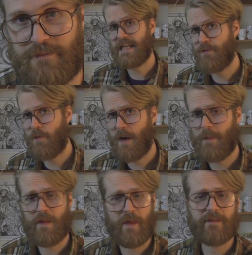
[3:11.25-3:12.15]
Team
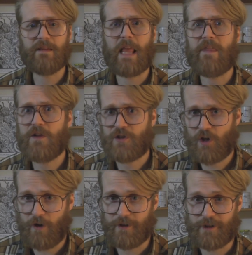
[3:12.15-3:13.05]
Obama then led the
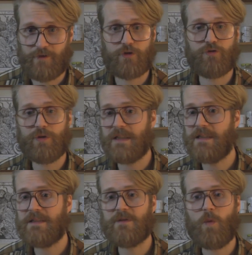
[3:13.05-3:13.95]
charge for
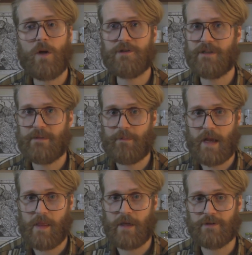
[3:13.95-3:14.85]
trillions in Wall Street
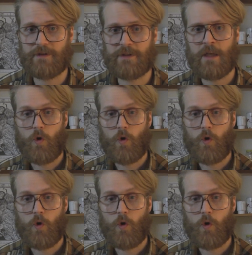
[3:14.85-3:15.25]
bailouts,